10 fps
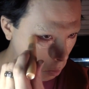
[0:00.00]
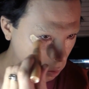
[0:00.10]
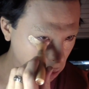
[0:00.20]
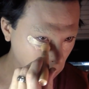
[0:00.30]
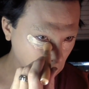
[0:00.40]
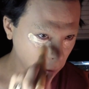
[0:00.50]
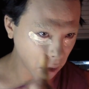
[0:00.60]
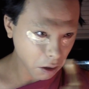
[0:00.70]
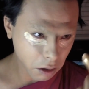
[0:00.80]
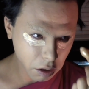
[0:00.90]
with a
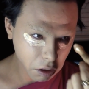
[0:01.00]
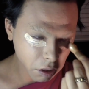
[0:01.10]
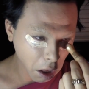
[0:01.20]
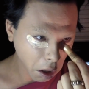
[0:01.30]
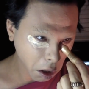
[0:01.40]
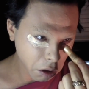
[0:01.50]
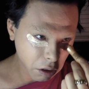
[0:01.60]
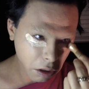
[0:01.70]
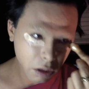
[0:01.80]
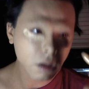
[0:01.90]
big stick
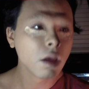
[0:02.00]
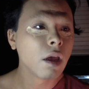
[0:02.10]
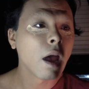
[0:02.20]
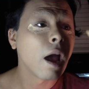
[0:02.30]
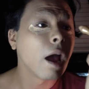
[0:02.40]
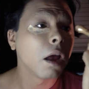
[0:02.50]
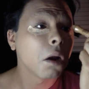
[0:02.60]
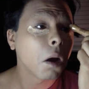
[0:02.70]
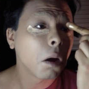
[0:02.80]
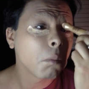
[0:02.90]

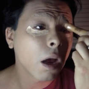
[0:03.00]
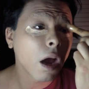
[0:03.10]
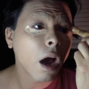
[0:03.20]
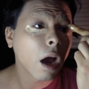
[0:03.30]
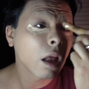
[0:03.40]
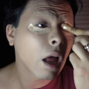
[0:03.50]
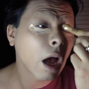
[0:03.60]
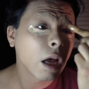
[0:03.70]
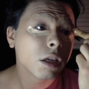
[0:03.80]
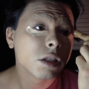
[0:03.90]
and on my
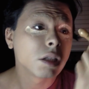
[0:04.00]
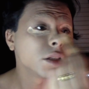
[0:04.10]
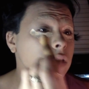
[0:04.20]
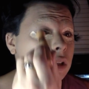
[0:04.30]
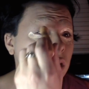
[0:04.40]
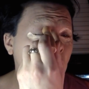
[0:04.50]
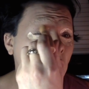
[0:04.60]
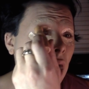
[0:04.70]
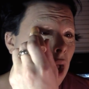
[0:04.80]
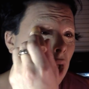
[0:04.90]
eyelashes
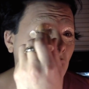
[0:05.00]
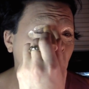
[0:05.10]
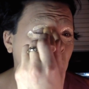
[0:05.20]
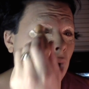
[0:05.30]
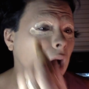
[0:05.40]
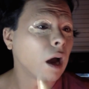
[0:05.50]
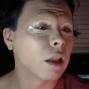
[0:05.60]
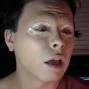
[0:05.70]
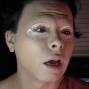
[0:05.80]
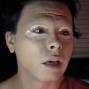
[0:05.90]
and
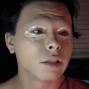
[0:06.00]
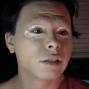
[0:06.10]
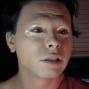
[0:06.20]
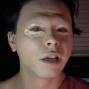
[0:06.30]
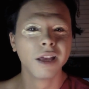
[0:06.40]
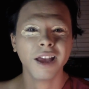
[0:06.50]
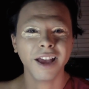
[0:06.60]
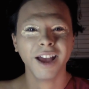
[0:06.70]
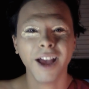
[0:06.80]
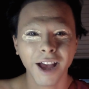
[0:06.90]
eyelids.
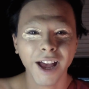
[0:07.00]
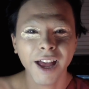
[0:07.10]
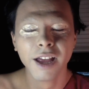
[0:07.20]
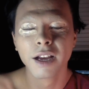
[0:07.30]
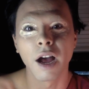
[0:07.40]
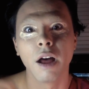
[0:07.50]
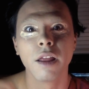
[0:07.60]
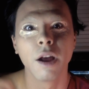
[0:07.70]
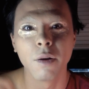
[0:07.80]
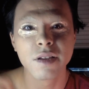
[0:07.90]

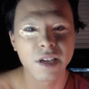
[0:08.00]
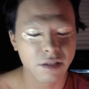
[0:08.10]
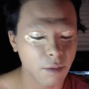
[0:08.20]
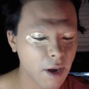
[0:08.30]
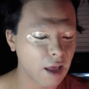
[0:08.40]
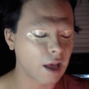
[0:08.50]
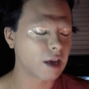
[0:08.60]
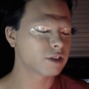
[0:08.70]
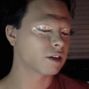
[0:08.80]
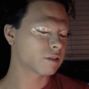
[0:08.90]
It always gets on my
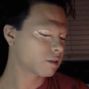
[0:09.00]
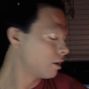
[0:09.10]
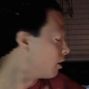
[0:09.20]
eyelashes.